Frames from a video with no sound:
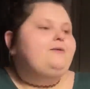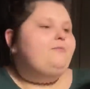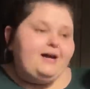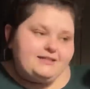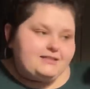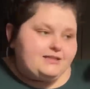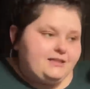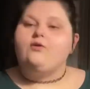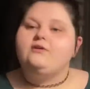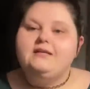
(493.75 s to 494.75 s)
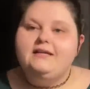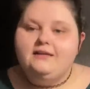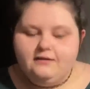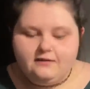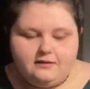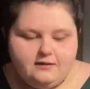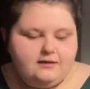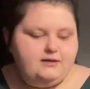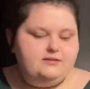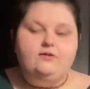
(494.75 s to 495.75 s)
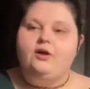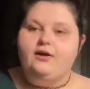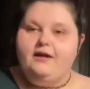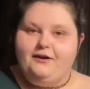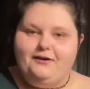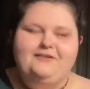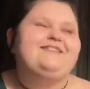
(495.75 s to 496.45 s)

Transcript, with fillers: But Borderland is no longer here.